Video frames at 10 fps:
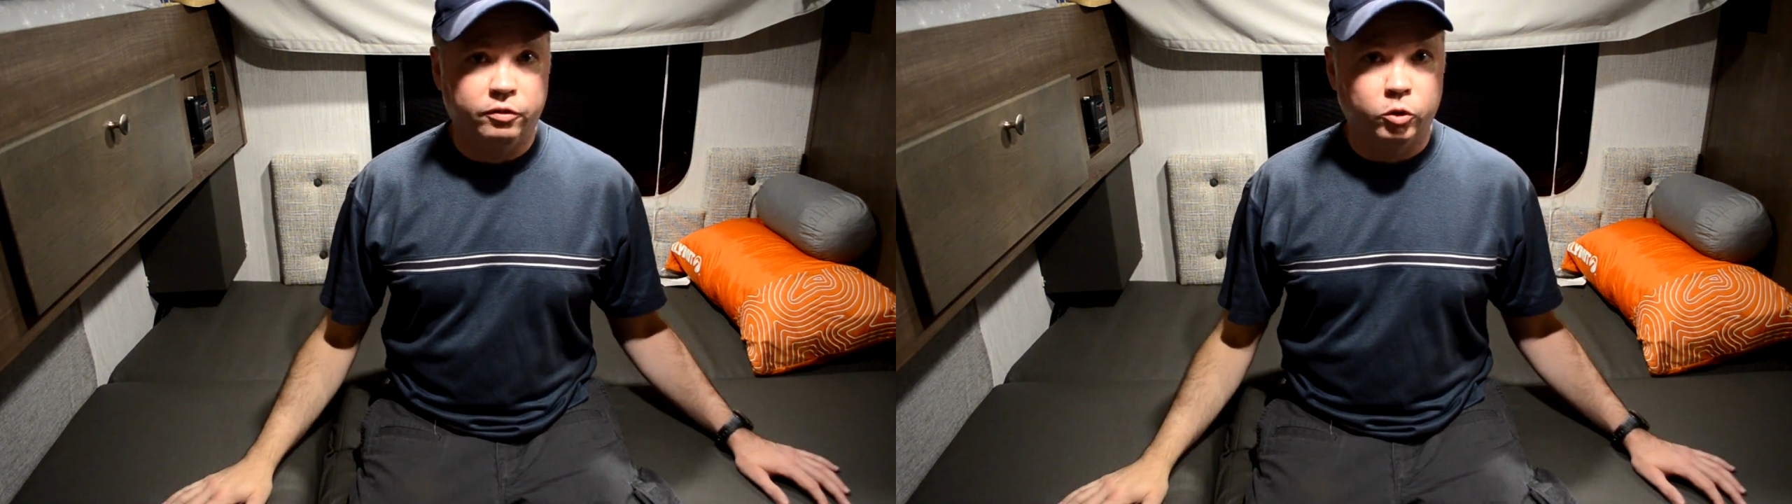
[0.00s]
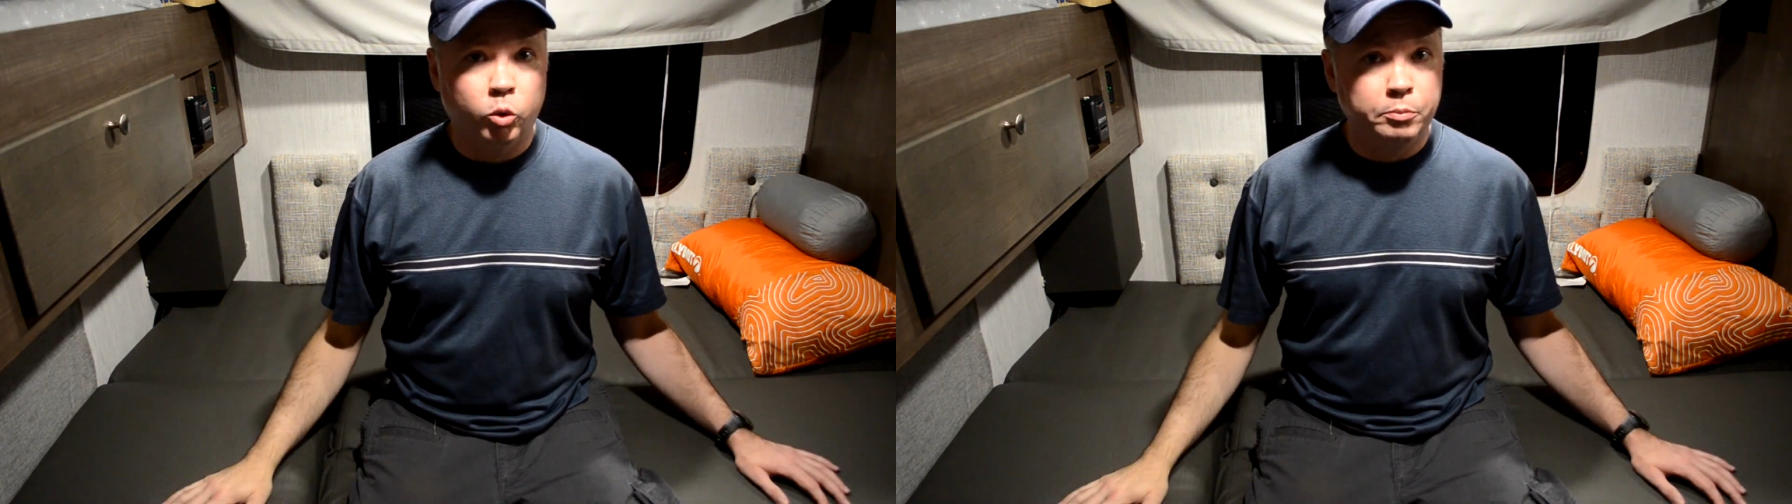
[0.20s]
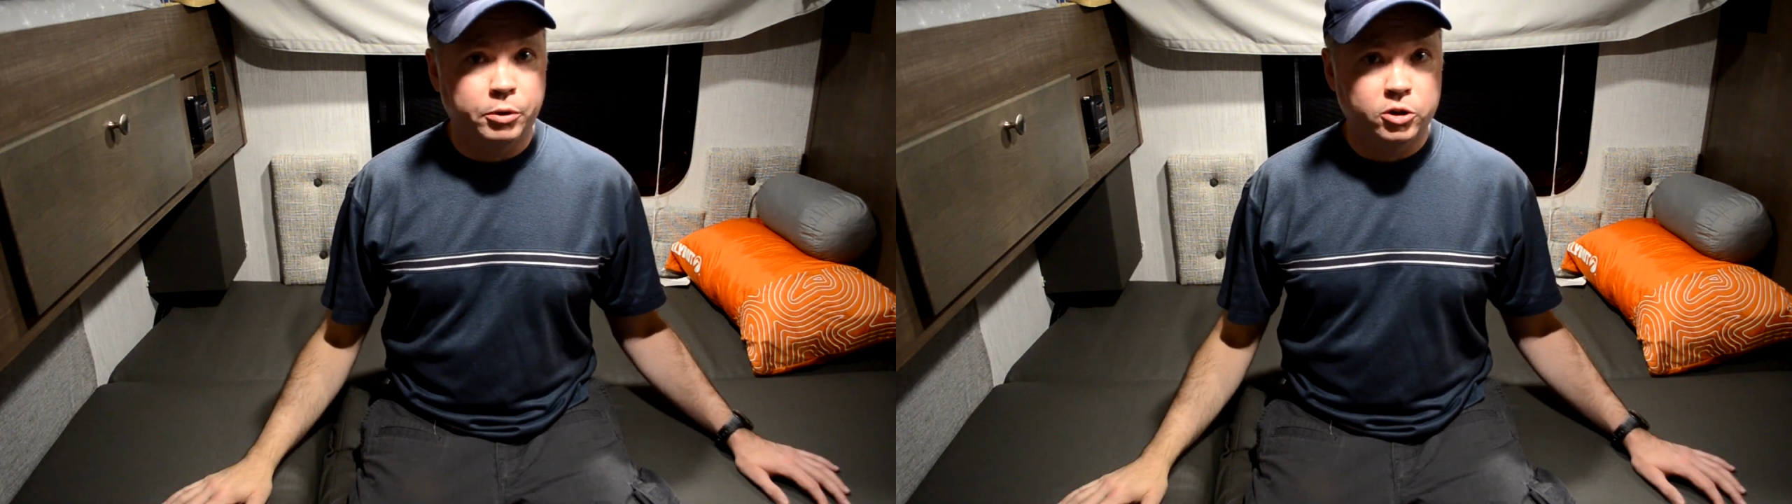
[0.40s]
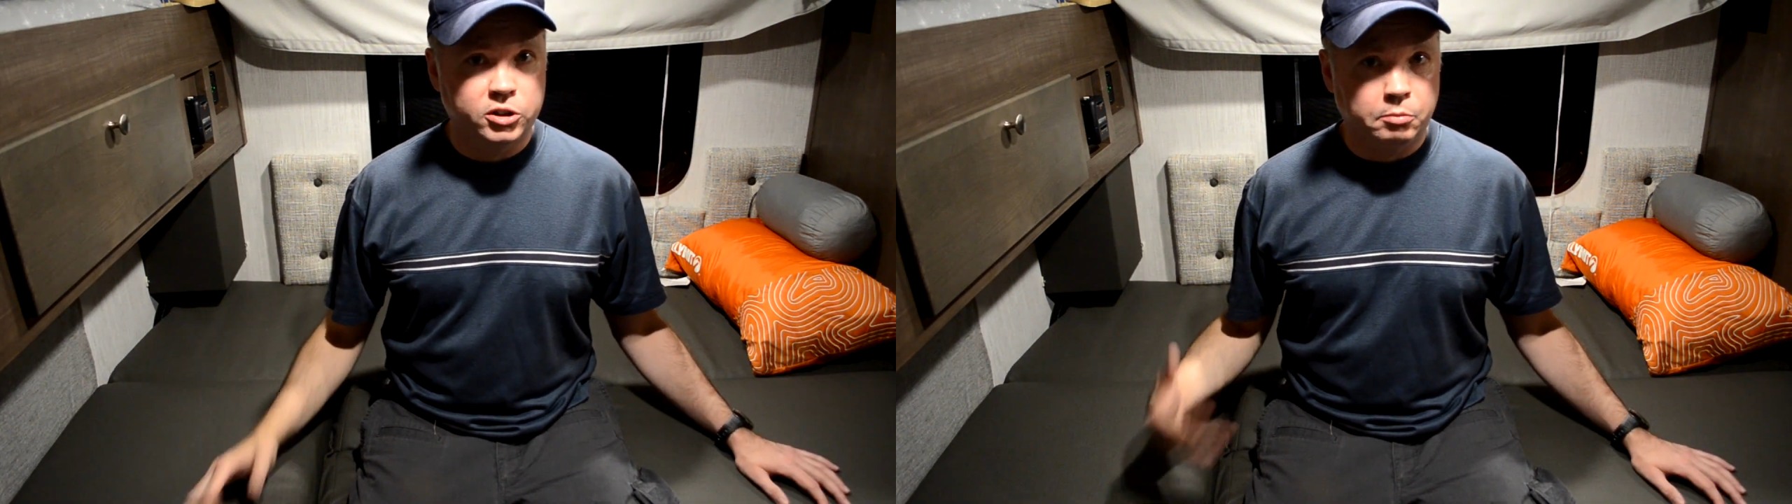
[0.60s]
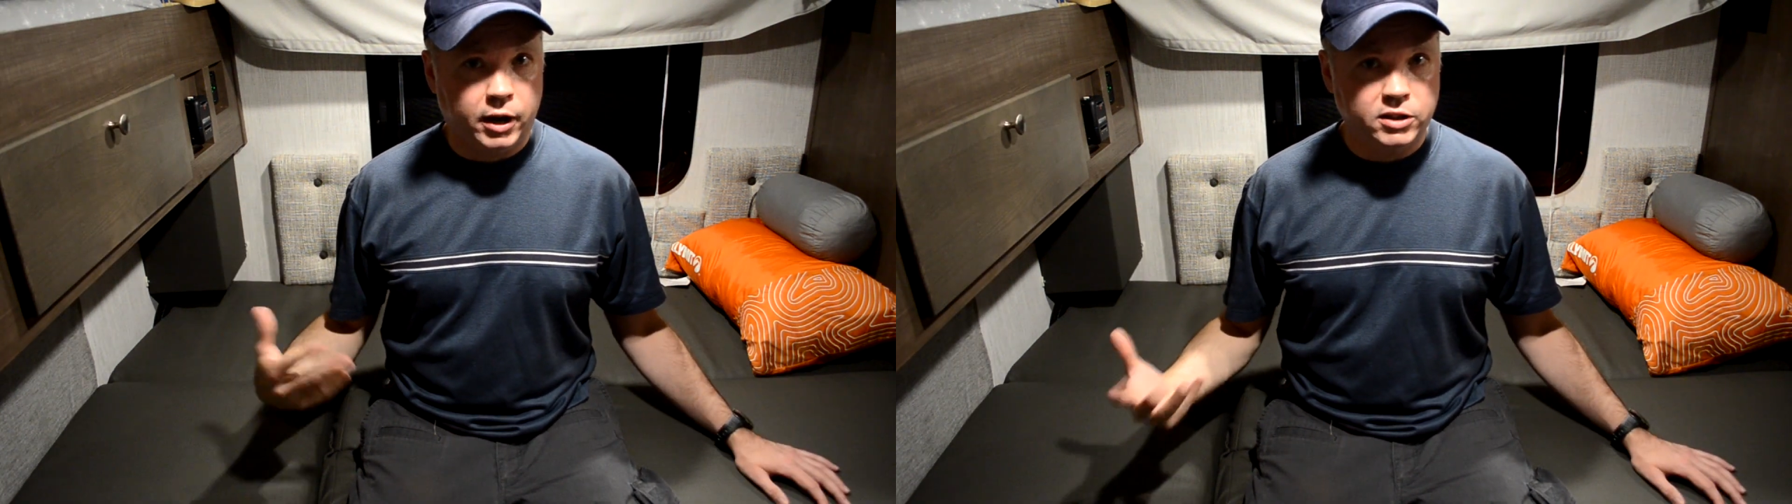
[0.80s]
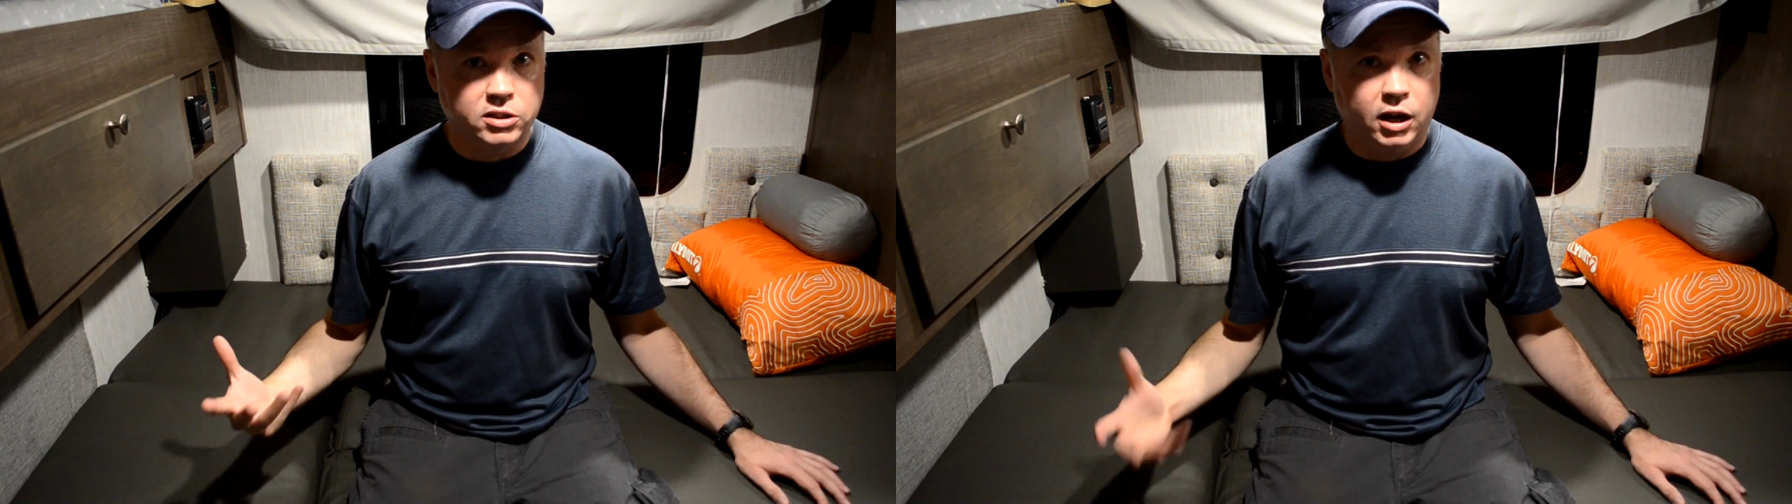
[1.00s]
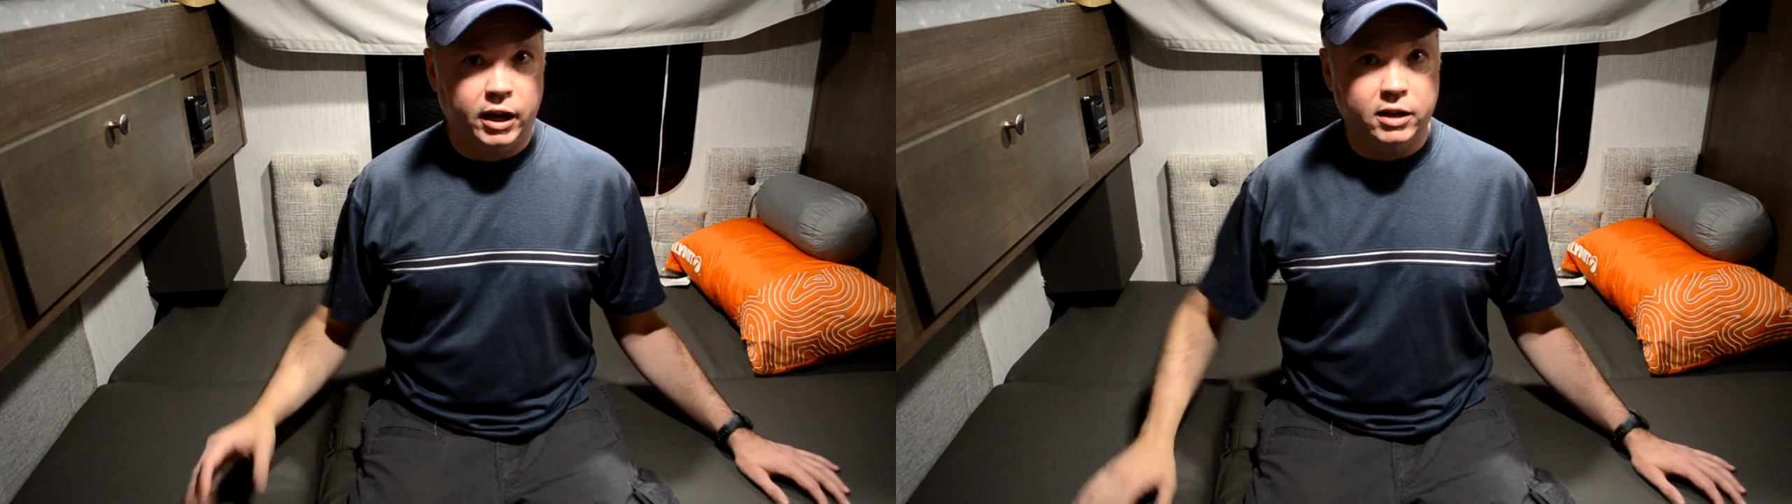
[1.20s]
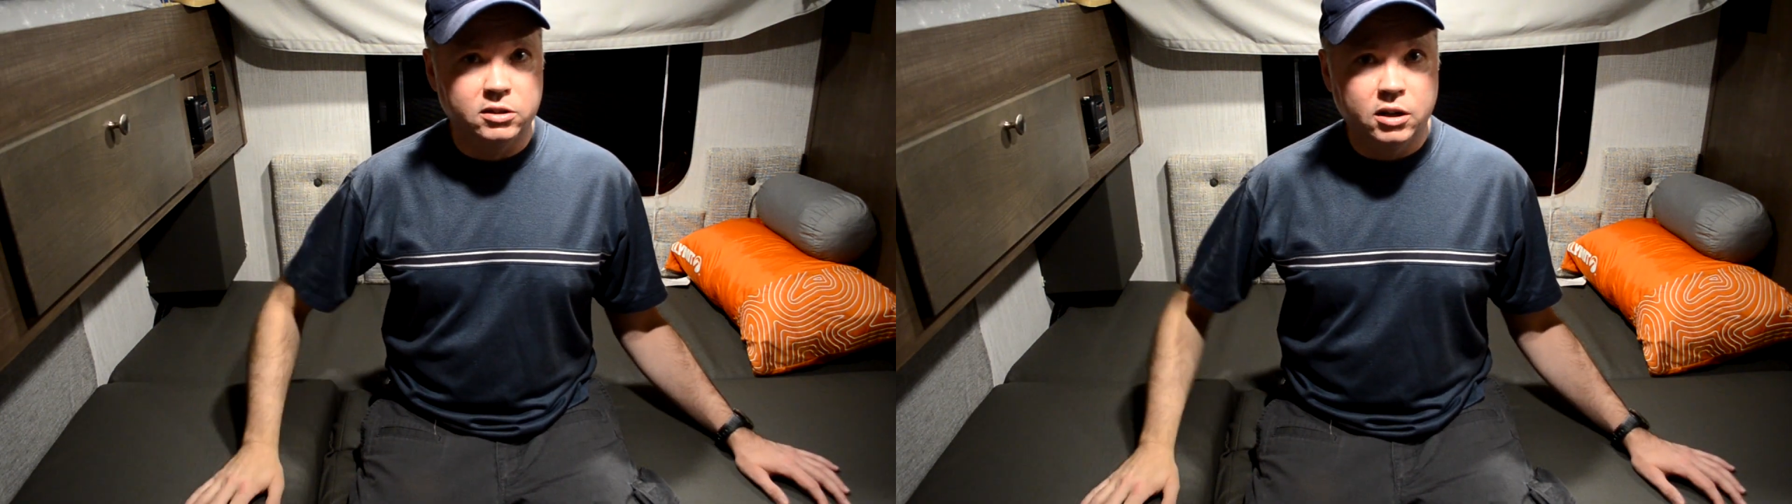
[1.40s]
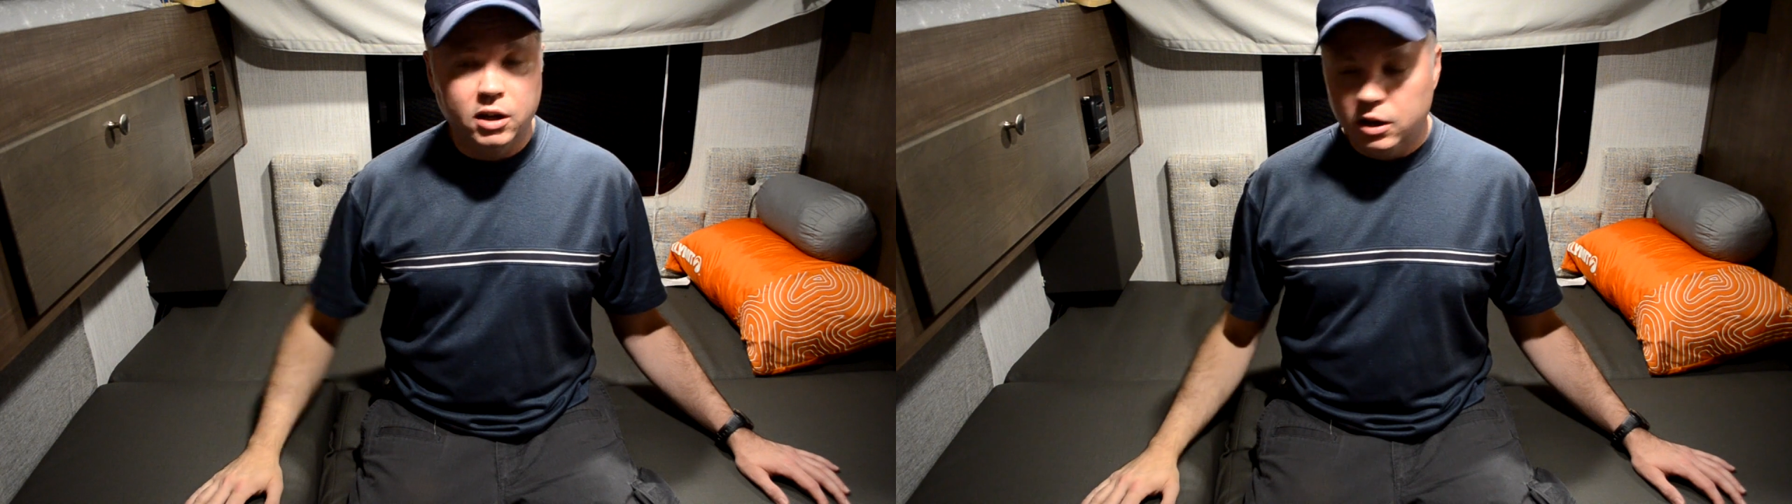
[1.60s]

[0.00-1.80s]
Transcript: 1 person my size.